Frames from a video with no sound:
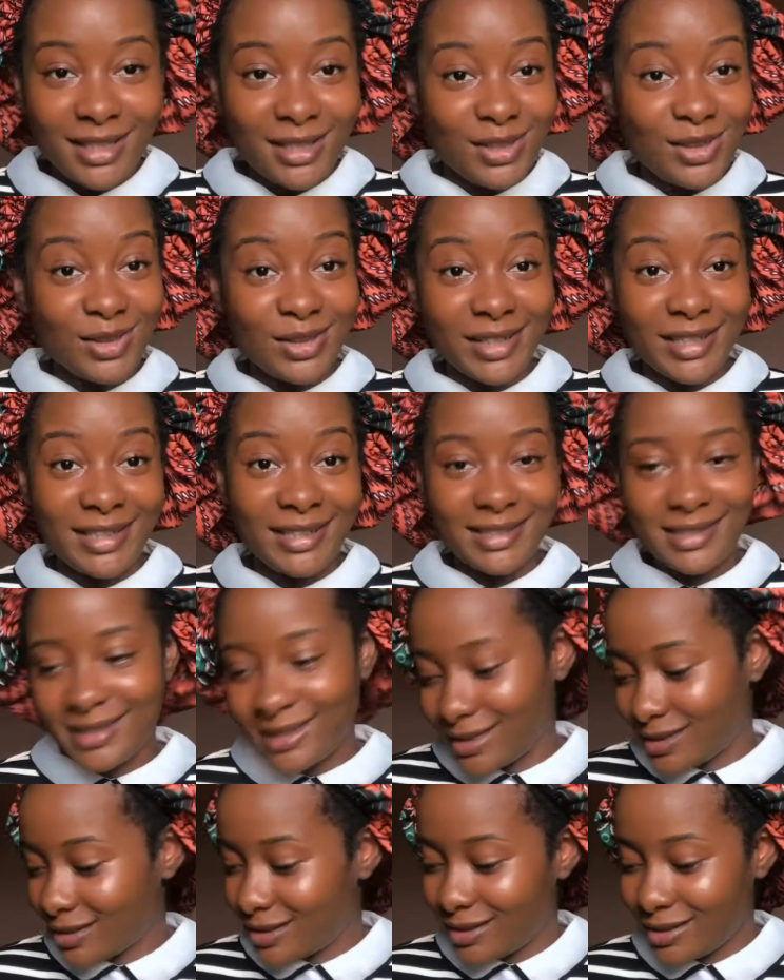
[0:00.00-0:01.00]
You guys,
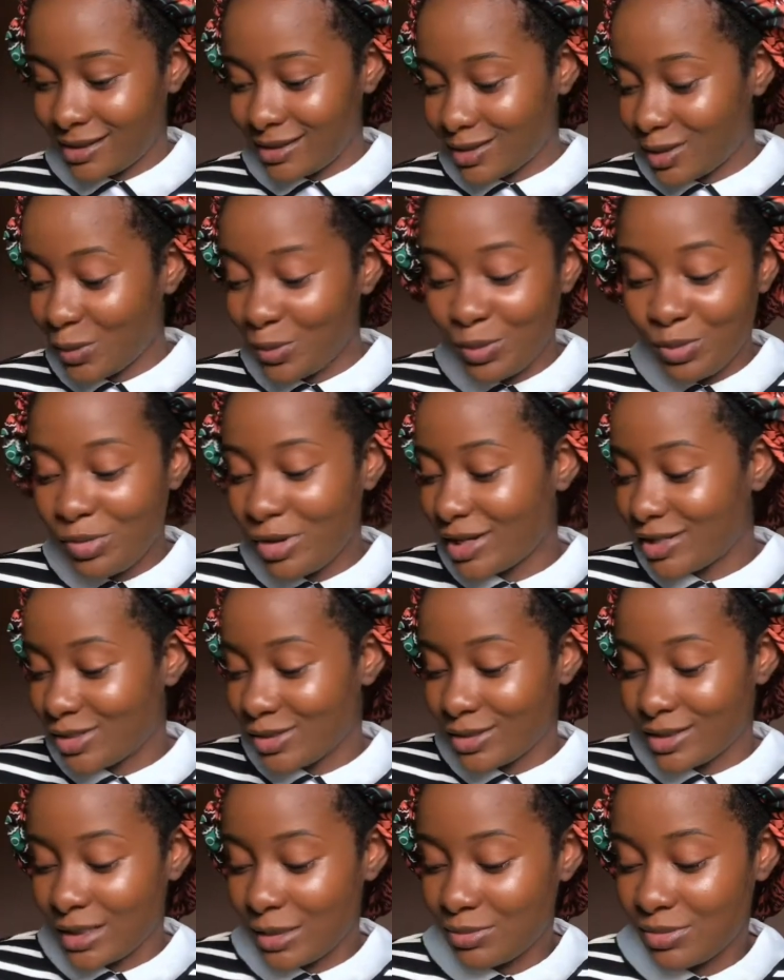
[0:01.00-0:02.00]
some people are
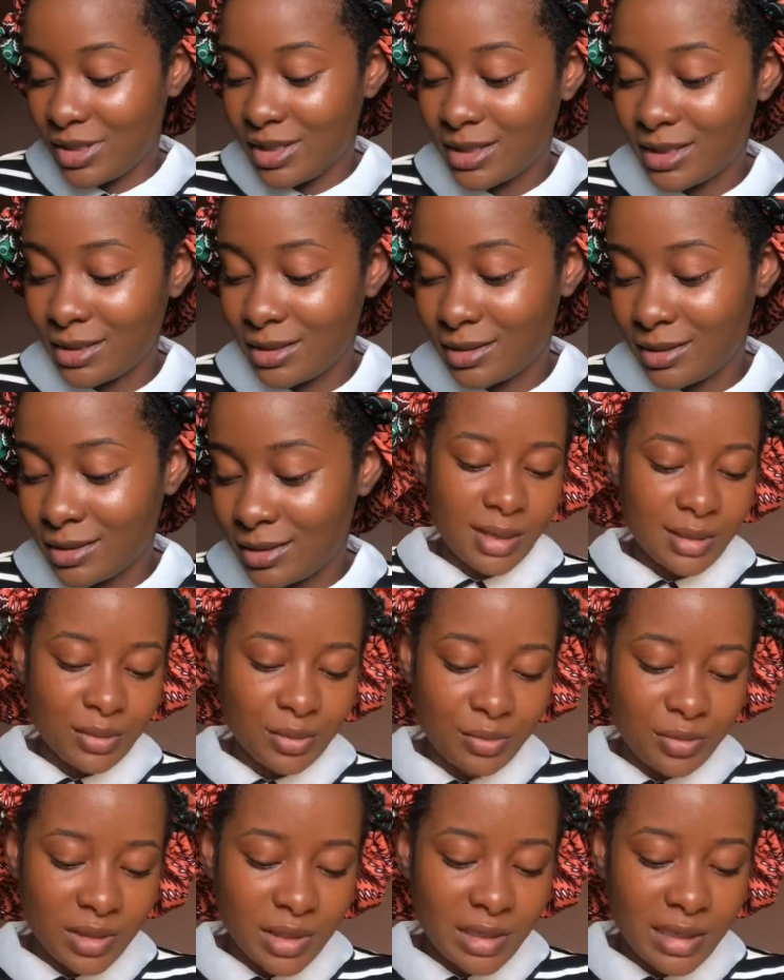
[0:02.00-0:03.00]
just amazing. I
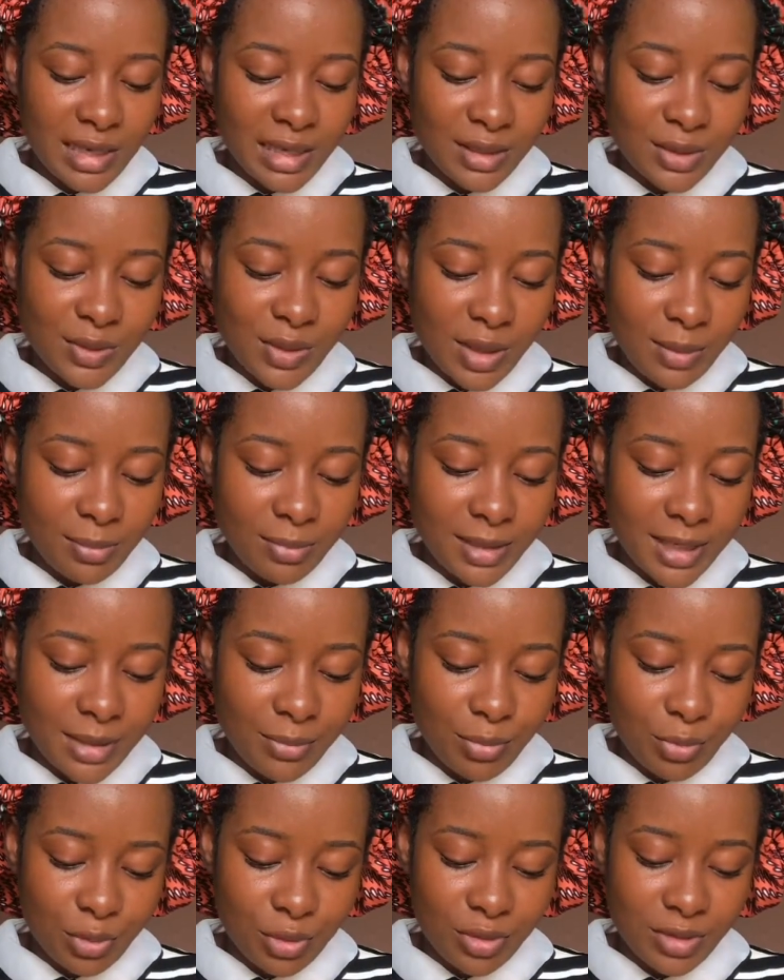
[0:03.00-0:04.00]
don't really like to apply
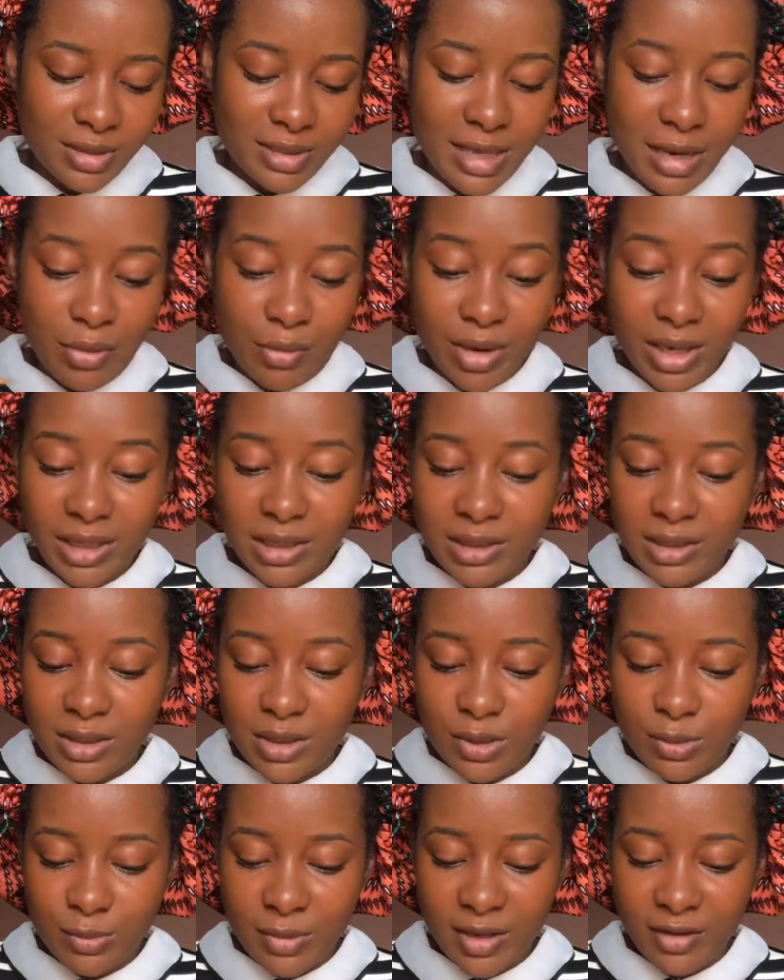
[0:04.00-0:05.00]
products directly
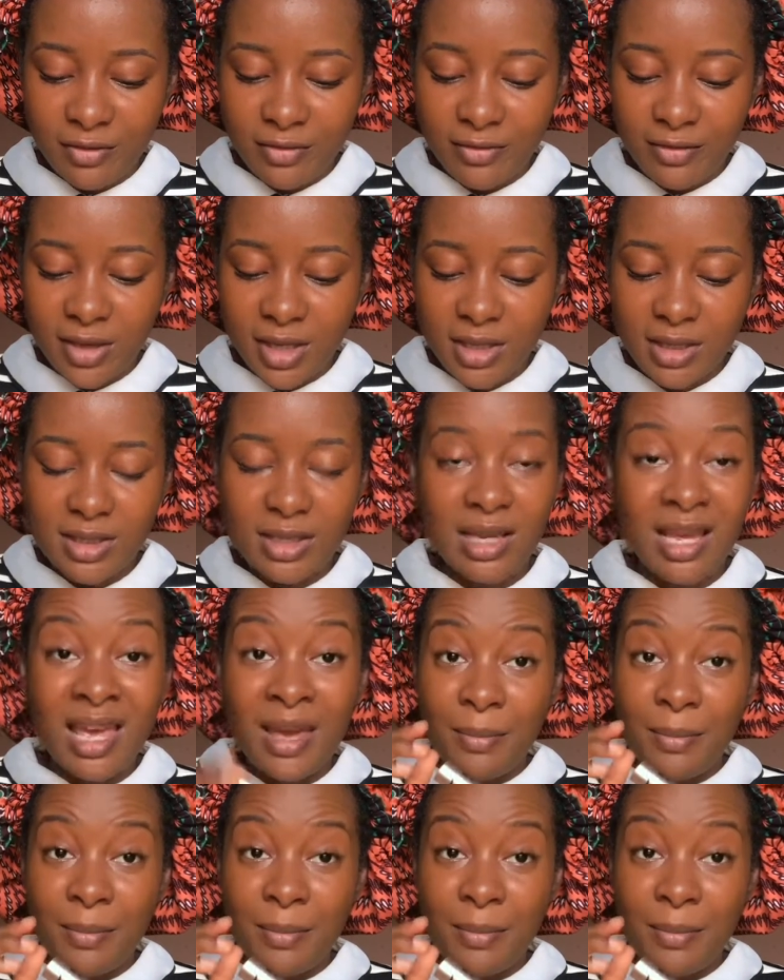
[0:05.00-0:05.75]
to my face.